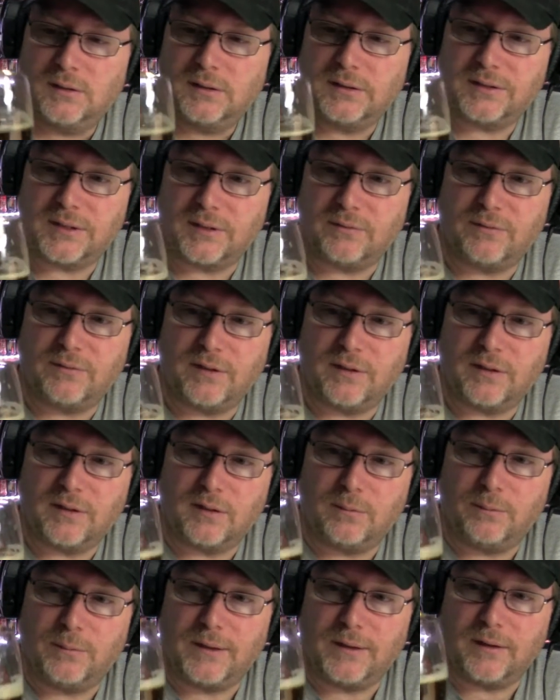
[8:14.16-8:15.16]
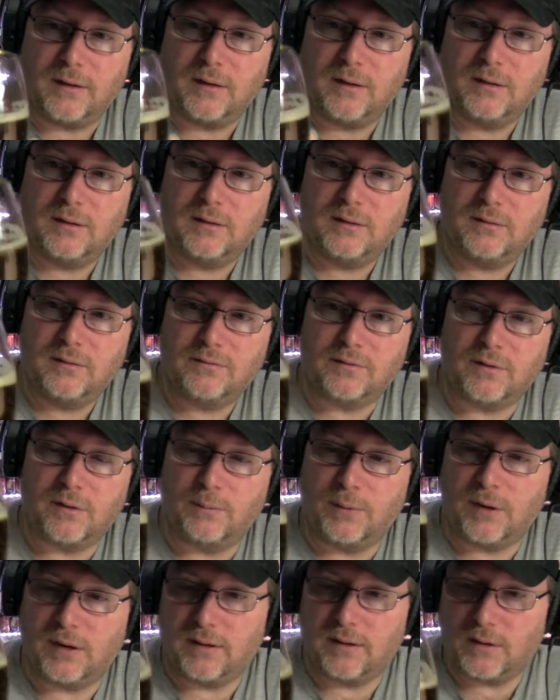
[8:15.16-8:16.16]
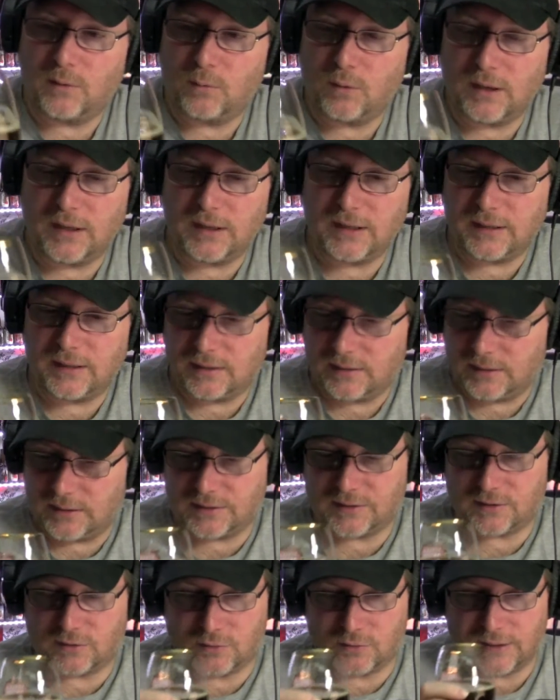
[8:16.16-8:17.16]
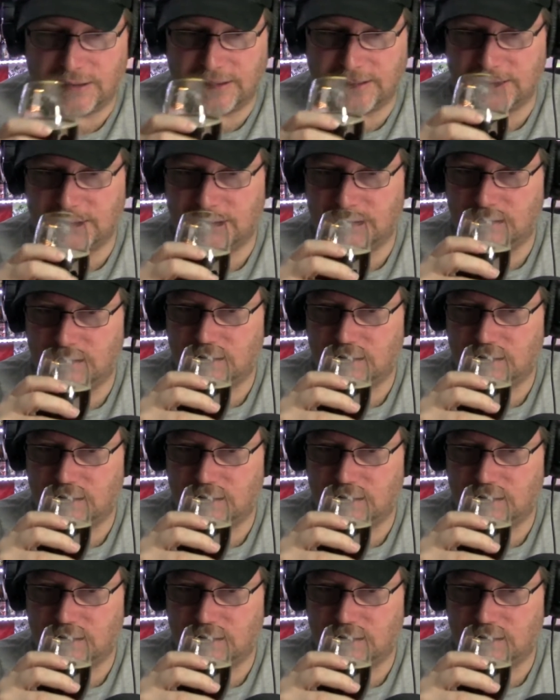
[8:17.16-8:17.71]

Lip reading: It's a very good beer for a barley wine. It's great.